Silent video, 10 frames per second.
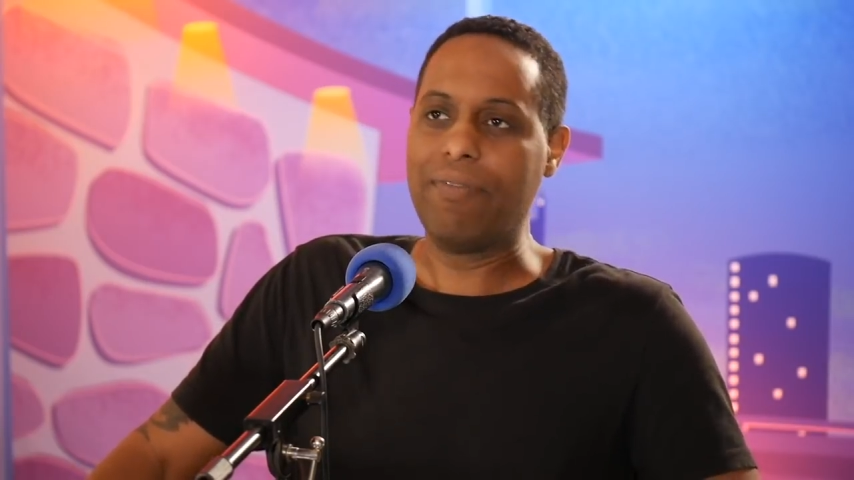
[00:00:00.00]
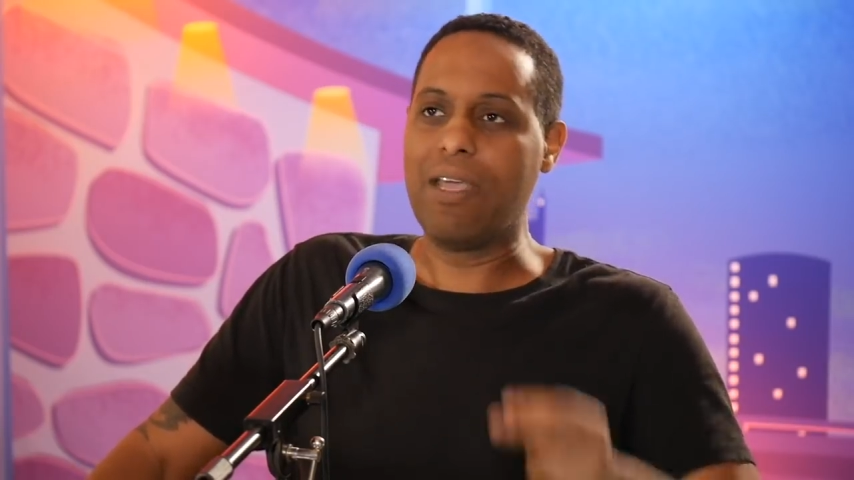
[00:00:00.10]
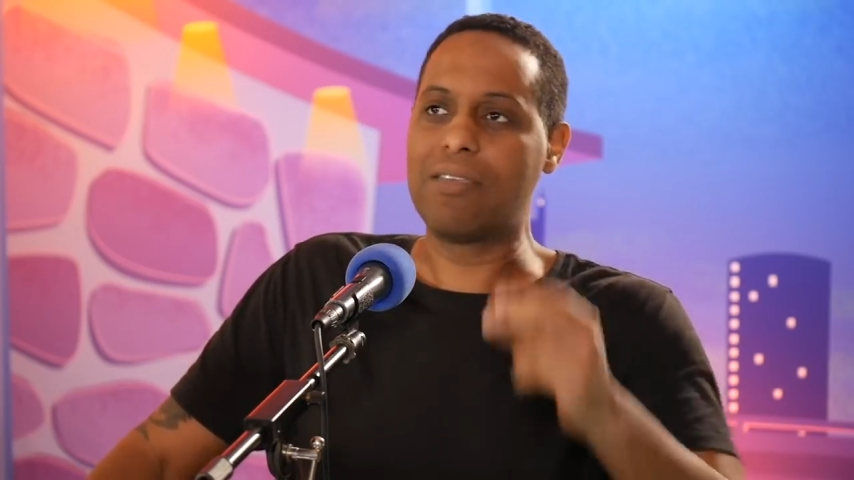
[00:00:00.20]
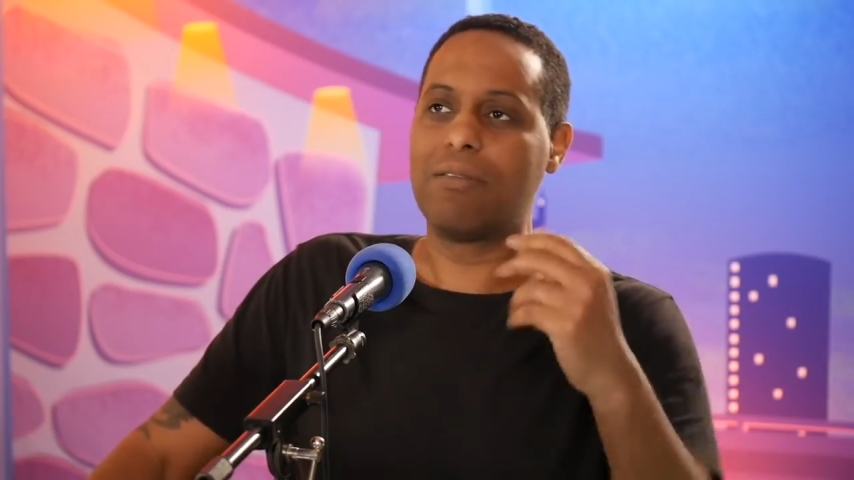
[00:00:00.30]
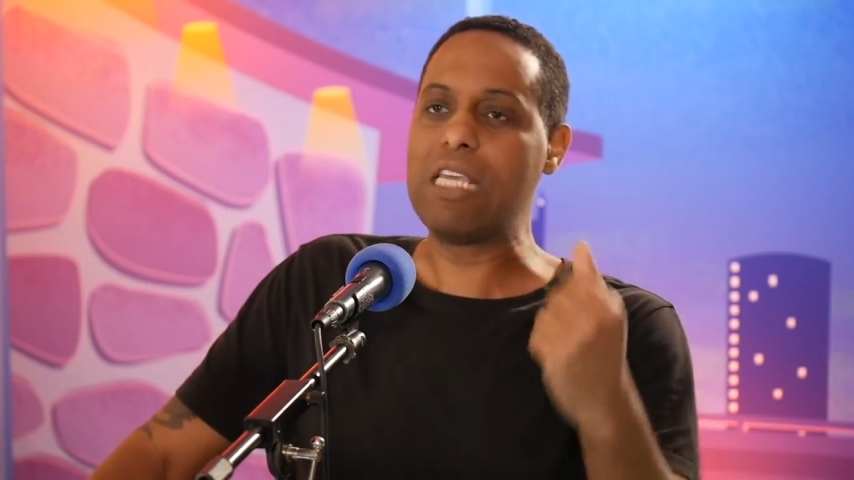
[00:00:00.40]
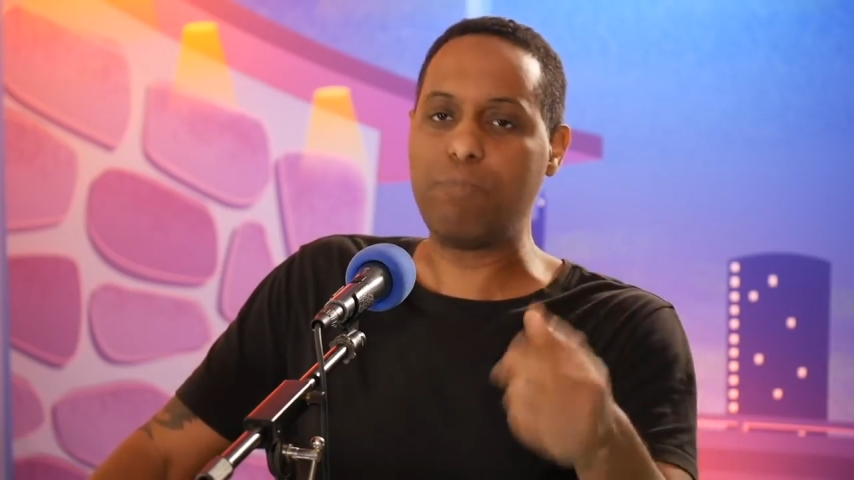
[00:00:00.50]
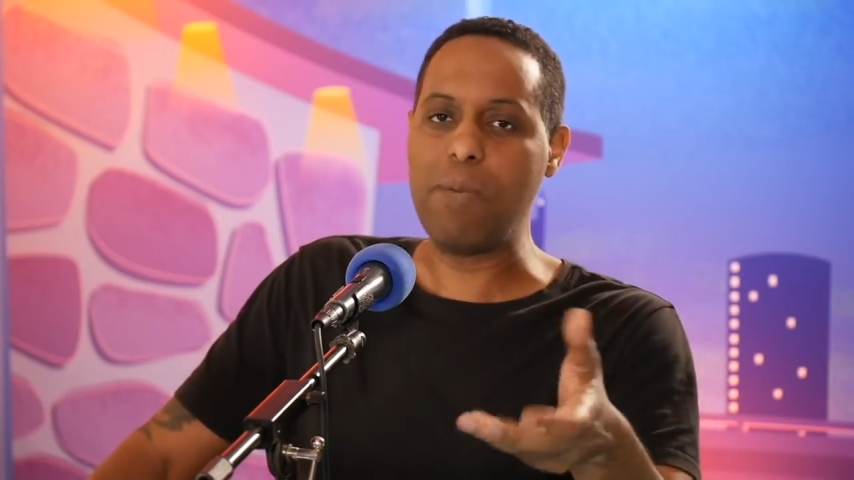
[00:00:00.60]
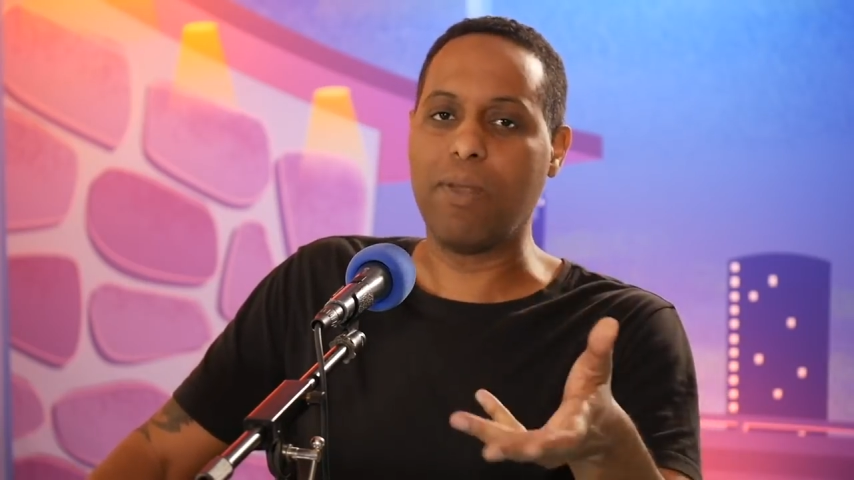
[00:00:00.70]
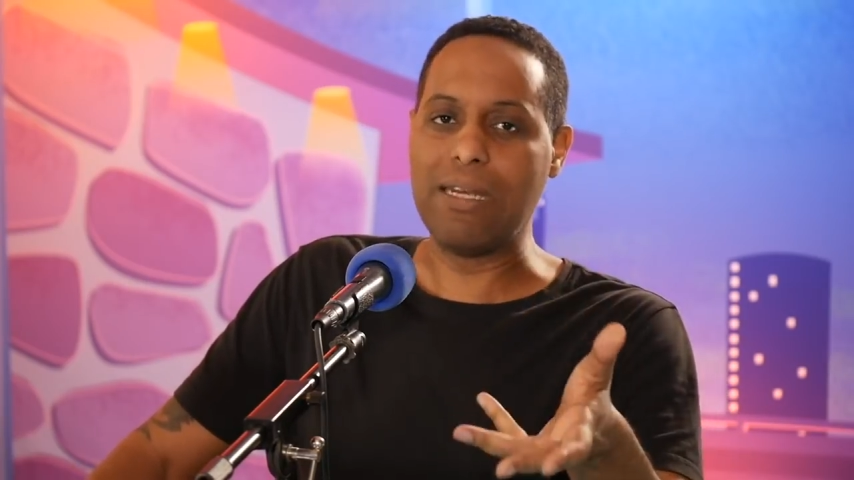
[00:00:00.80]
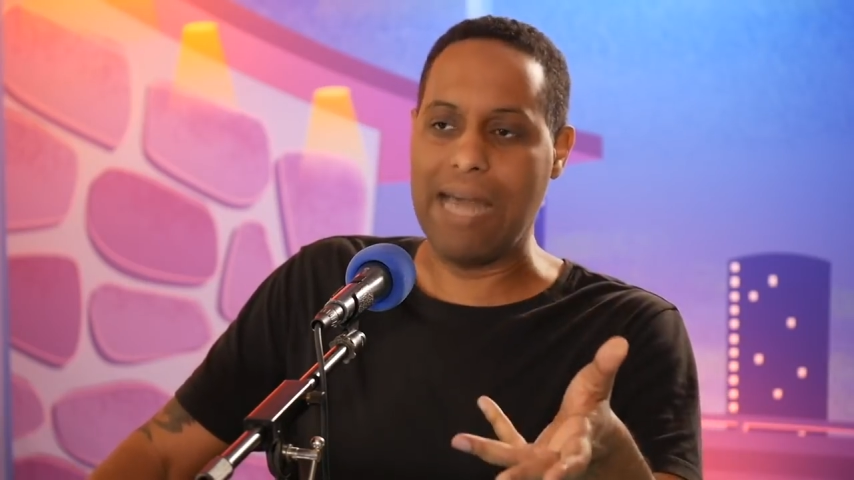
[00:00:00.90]
there's these
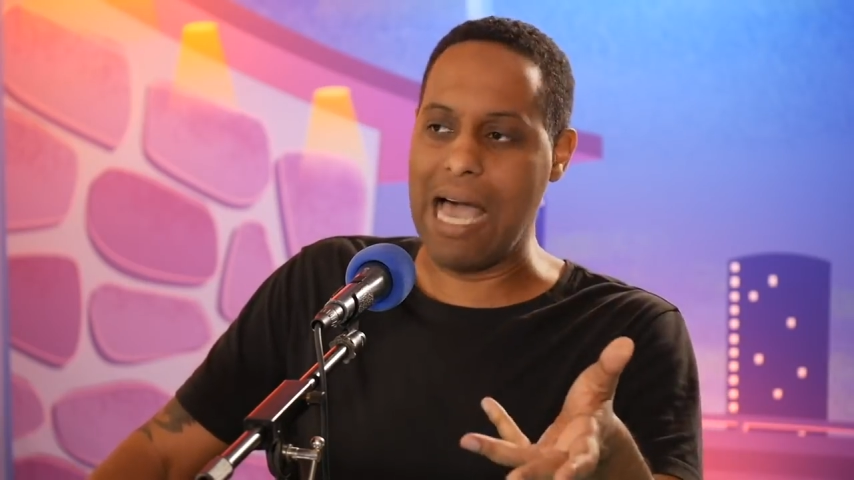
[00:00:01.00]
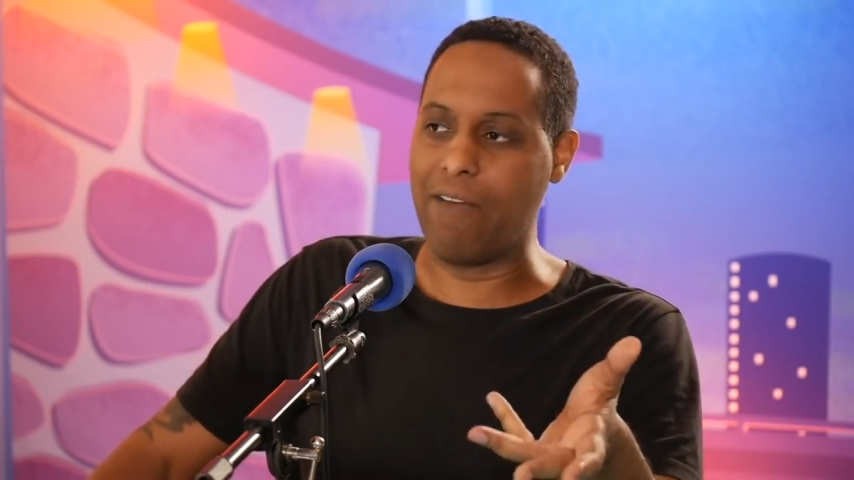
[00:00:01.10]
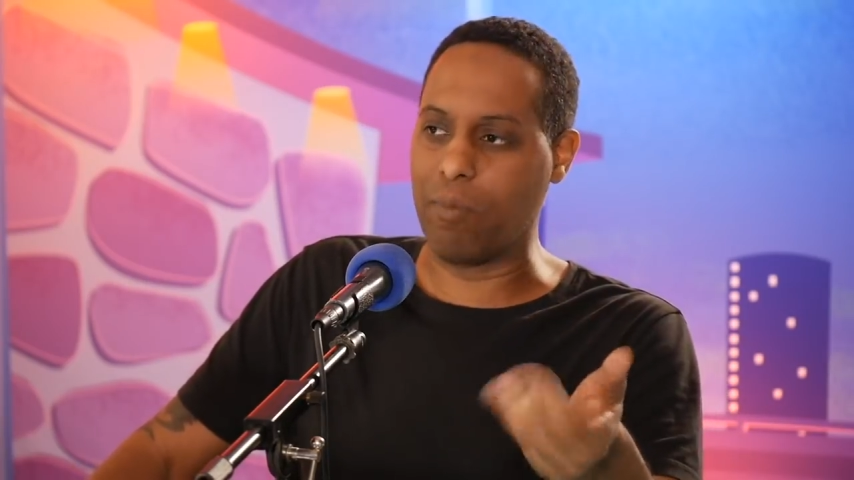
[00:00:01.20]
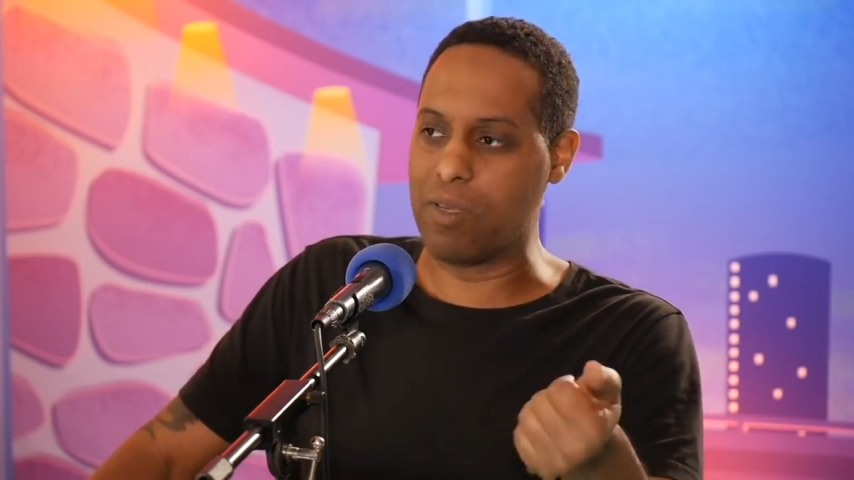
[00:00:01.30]
people are dying from a